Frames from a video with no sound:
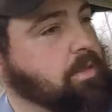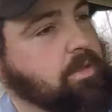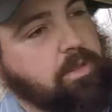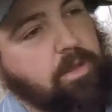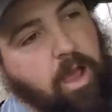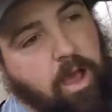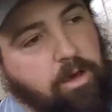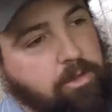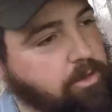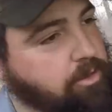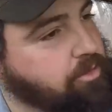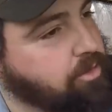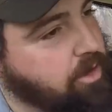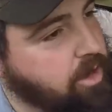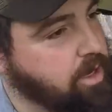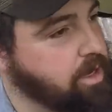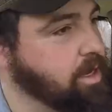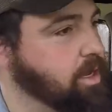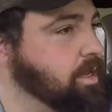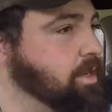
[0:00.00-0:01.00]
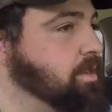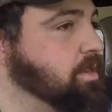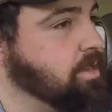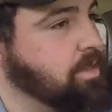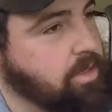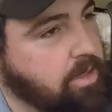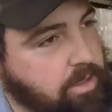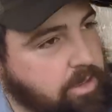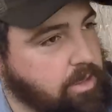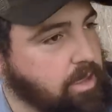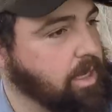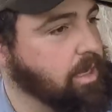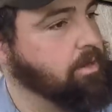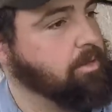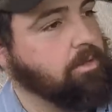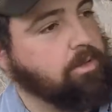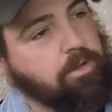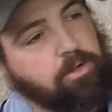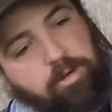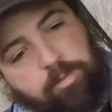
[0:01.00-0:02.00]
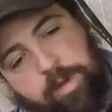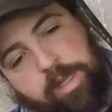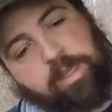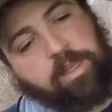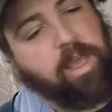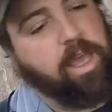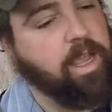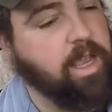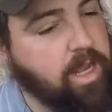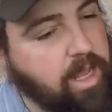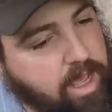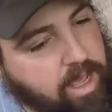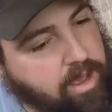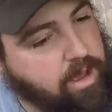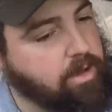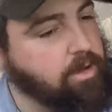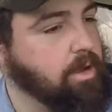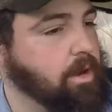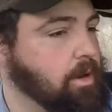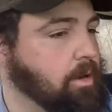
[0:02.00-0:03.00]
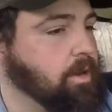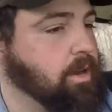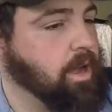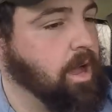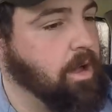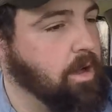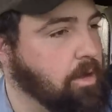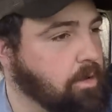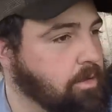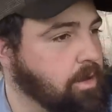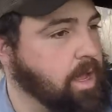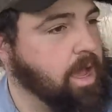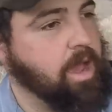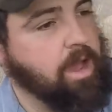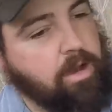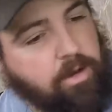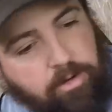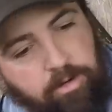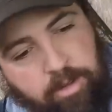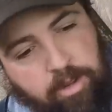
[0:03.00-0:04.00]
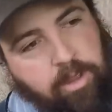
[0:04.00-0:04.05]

all the trees that are going to be taken out are gone now.